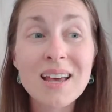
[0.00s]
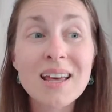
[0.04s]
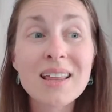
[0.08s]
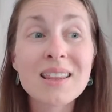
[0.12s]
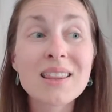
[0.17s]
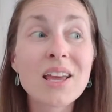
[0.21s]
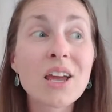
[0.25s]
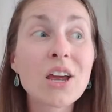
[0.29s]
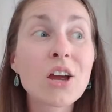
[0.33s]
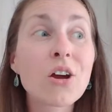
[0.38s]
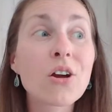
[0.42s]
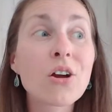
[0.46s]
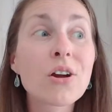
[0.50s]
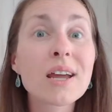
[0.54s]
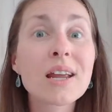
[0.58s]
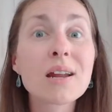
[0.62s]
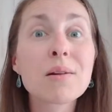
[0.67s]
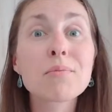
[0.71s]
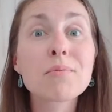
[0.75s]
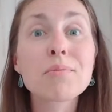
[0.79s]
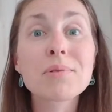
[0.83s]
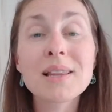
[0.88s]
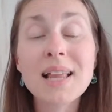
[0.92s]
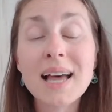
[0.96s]
They are
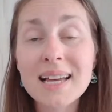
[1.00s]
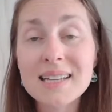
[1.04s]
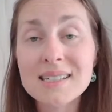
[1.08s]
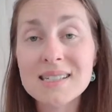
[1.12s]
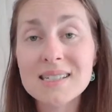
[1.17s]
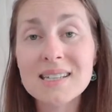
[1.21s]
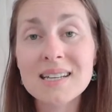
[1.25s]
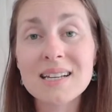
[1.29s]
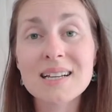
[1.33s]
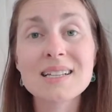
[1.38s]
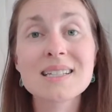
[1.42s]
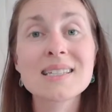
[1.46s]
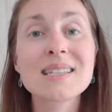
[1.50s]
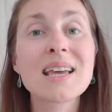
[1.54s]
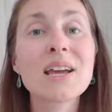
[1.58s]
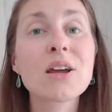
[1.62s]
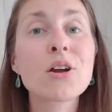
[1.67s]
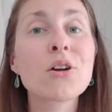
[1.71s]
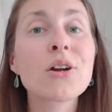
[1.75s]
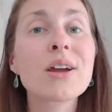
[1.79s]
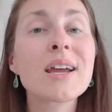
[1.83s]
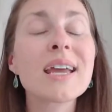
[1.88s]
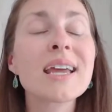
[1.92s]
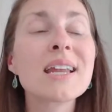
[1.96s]
in plastics. They
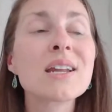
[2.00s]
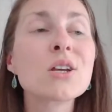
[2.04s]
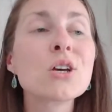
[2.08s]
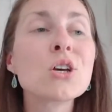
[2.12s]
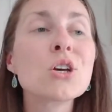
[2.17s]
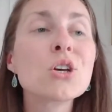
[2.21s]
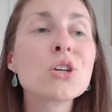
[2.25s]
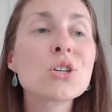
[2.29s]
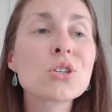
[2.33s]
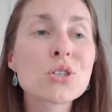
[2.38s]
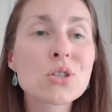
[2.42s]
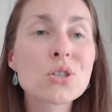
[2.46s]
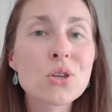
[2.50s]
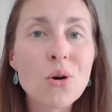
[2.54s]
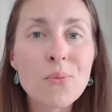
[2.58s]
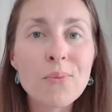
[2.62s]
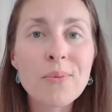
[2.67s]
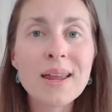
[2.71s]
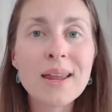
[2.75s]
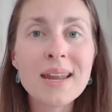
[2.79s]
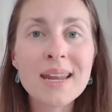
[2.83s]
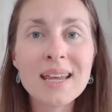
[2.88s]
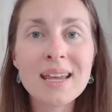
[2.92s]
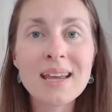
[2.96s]
are in so
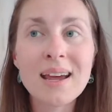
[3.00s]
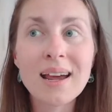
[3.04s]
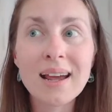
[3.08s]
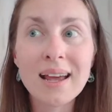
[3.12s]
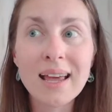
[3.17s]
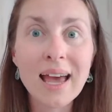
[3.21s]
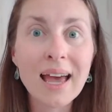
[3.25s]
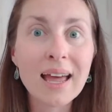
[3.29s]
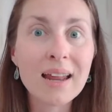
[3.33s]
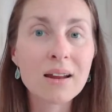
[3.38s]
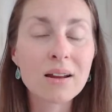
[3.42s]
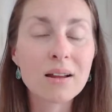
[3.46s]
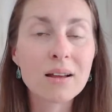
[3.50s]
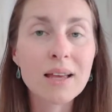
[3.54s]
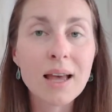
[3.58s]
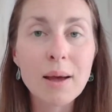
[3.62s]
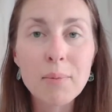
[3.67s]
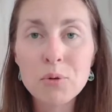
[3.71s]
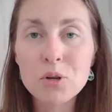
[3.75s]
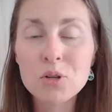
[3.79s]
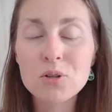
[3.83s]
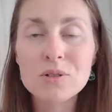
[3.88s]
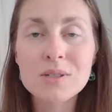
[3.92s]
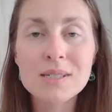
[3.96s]
many, again,
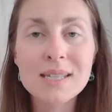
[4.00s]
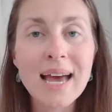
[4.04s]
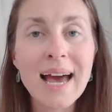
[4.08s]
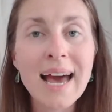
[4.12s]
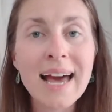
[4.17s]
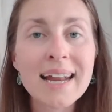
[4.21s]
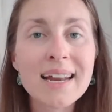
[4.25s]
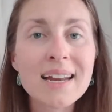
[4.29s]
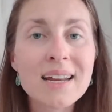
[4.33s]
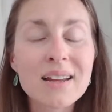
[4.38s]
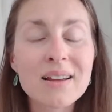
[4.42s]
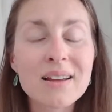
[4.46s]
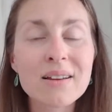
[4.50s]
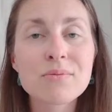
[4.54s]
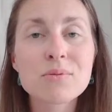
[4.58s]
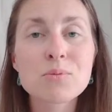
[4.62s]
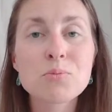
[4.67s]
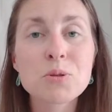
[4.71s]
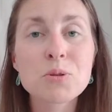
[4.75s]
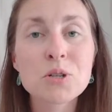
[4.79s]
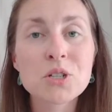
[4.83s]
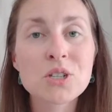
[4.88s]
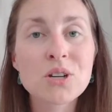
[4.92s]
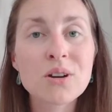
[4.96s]
chemicals, additives,
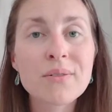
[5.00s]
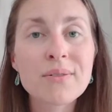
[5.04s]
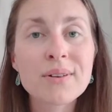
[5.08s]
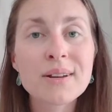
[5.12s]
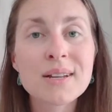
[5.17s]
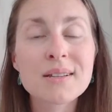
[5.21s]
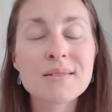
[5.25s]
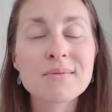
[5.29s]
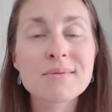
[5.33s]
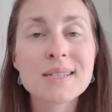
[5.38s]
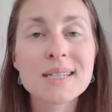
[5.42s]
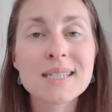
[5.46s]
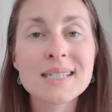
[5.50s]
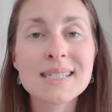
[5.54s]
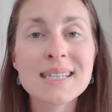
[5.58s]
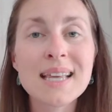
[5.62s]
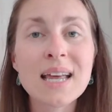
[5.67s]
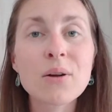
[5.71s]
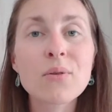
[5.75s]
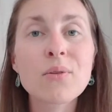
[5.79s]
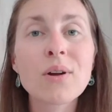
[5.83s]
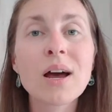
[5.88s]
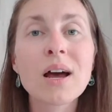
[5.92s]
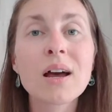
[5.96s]
preservatives,
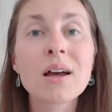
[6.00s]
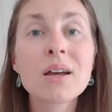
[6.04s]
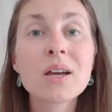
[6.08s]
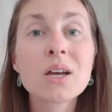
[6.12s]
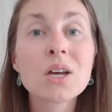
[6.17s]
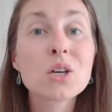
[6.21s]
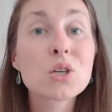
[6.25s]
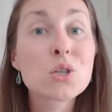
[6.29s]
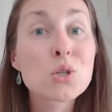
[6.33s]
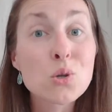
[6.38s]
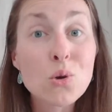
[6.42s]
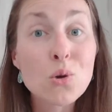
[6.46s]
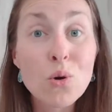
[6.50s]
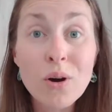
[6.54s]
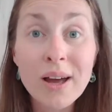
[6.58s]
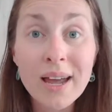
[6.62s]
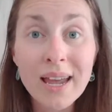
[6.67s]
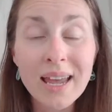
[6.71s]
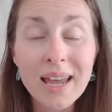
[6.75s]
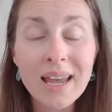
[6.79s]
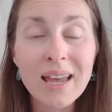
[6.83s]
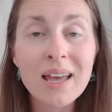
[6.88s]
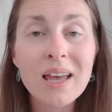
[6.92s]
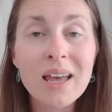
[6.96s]
etc.
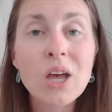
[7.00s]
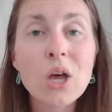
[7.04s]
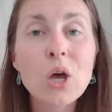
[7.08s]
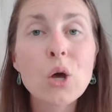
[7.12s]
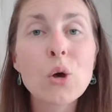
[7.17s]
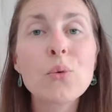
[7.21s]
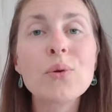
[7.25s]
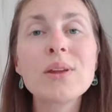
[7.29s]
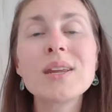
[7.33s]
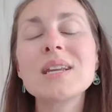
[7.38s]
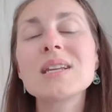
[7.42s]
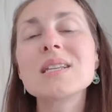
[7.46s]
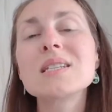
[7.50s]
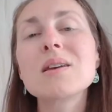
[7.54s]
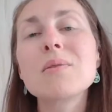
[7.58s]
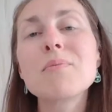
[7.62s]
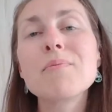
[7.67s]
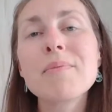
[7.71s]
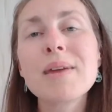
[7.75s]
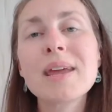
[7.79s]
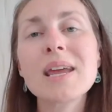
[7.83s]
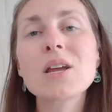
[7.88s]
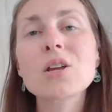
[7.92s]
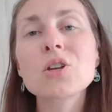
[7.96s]
Soy, We need to
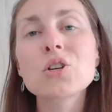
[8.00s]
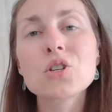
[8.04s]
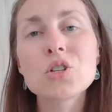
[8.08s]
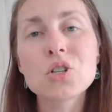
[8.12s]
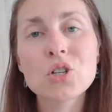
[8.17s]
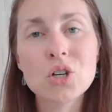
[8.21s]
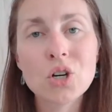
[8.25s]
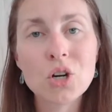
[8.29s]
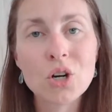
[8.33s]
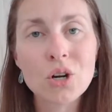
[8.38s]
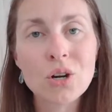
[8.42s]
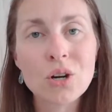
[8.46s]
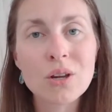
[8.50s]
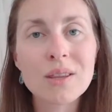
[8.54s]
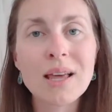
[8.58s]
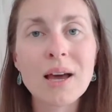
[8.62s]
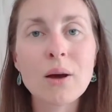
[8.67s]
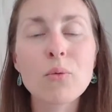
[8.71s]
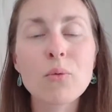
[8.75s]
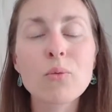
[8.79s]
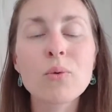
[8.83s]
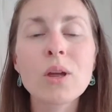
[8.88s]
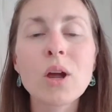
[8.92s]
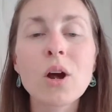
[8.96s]
make sure
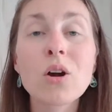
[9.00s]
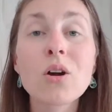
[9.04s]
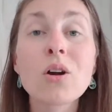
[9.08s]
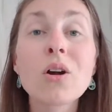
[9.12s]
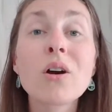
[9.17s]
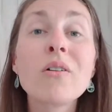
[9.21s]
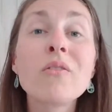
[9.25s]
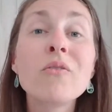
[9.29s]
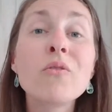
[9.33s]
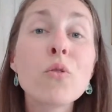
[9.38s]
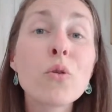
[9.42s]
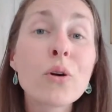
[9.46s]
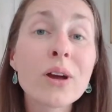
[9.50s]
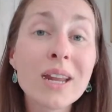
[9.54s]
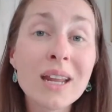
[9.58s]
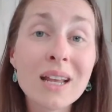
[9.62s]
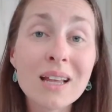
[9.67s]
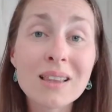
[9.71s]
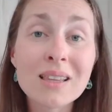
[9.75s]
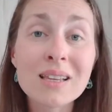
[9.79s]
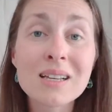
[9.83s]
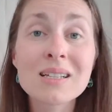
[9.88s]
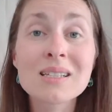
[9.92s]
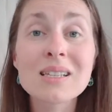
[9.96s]
that we are avoiding
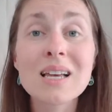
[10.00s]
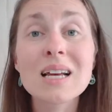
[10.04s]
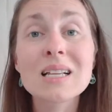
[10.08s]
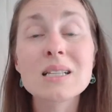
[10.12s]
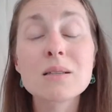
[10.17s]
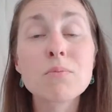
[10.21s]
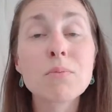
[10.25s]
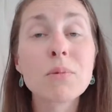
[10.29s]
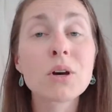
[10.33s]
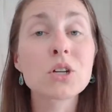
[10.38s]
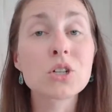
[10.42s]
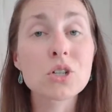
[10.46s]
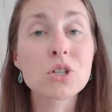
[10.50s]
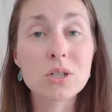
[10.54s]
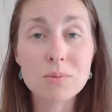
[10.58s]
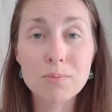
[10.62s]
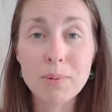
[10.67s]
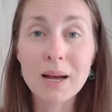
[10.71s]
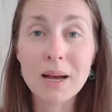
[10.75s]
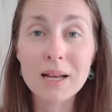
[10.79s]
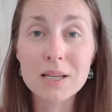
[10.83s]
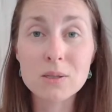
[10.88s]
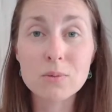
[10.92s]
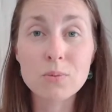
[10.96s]
these as much as
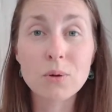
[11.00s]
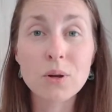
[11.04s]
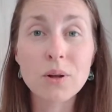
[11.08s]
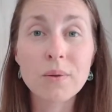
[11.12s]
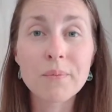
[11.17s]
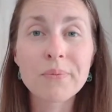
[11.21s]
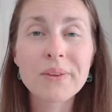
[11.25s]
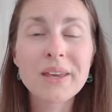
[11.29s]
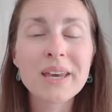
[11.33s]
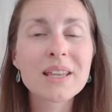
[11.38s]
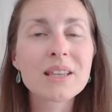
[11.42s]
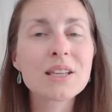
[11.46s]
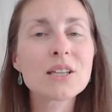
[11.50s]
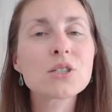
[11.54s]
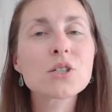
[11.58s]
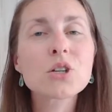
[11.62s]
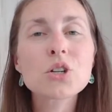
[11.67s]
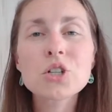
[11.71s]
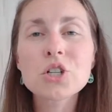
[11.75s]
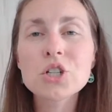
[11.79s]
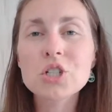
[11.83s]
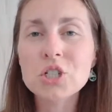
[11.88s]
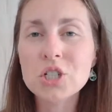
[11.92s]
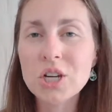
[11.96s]
possible. These are
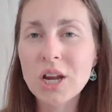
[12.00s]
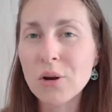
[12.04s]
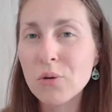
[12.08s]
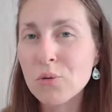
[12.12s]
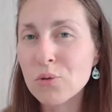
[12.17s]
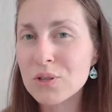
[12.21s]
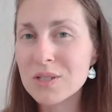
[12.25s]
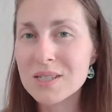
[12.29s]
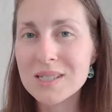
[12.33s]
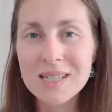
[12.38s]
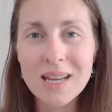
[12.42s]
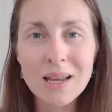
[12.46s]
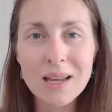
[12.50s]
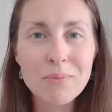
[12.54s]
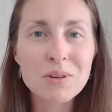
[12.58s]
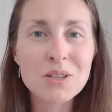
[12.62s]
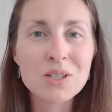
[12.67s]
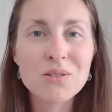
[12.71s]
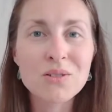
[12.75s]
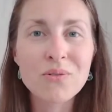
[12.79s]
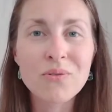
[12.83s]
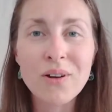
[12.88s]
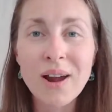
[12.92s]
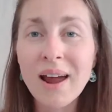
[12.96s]
just general
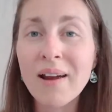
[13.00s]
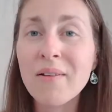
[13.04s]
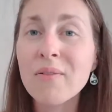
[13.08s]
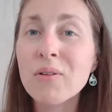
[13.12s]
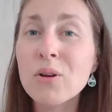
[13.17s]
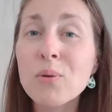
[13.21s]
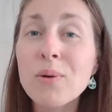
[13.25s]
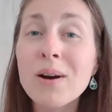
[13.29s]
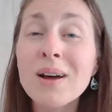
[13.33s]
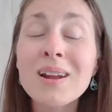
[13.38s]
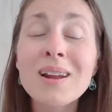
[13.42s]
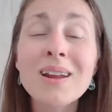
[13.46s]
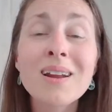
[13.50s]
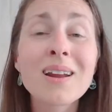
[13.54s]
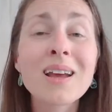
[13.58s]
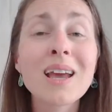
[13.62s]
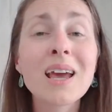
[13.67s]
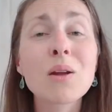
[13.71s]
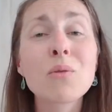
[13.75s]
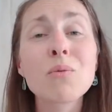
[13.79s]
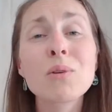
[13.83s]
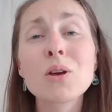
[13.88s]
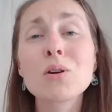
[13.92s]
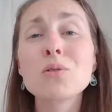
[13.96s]
statements for everyone. And
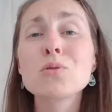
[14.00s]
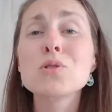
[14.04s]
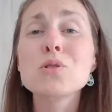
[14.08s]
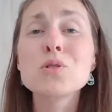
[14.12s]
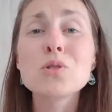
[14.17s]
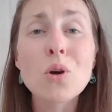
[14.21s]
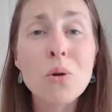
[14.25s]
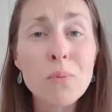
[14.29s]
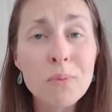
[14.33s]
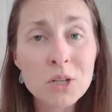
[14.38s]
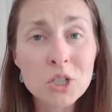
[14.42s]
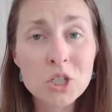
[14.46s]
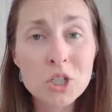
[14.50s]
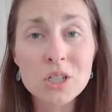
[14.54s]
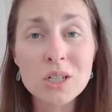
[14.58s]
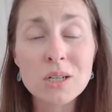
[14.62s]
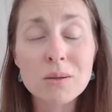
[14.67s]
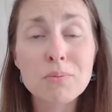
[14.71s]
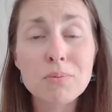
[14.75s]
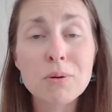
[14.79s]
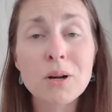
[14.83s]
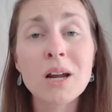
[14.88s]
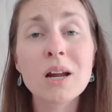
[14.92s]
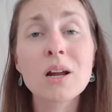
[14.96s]
again, we go so much
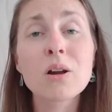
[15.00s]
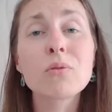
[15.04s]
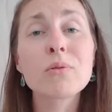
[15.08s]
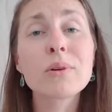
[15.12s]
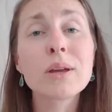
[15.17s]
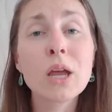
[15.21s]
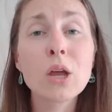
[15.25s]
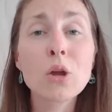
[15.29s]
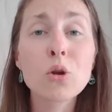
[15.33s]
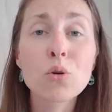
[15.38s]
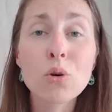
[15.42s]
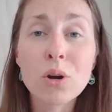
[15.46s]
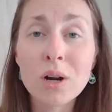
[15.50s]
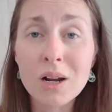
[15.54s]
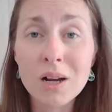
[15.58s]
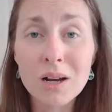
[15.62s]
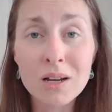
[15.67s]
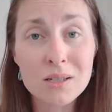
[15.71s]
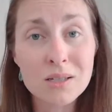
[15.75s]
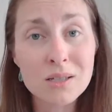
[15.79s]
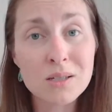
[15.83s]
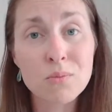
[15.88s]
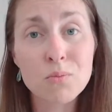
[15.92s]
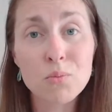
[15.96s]
deeper and create your
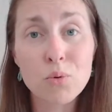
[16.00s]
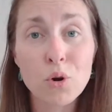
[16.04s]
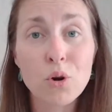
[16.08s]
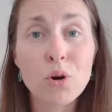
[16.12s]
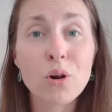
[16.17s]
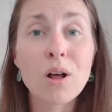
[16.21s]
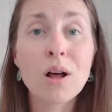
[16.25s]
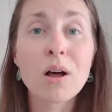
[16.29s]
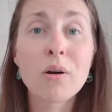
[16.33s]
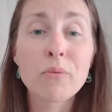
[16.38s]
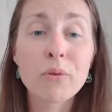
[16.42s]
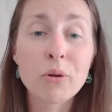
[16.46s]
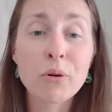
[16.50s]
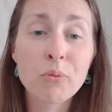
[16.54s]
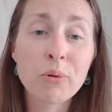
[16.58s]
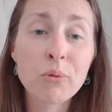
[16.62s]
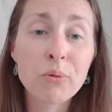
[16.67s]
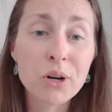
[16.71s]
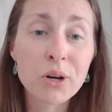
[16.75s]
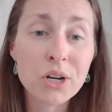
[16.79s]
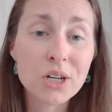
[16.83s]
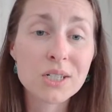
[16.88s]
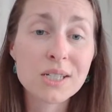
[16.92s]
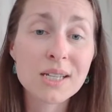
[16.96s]
custom protocol when we
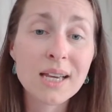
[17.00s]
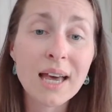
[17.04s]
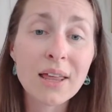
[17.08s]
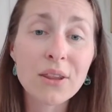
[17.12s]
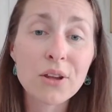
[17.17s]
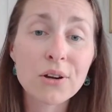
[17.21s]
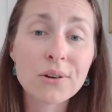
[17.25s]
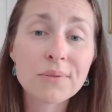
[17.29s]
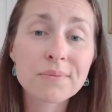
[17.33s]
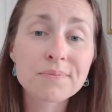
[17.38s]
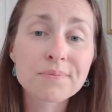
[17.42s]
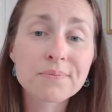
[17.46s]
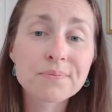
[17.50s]
work together.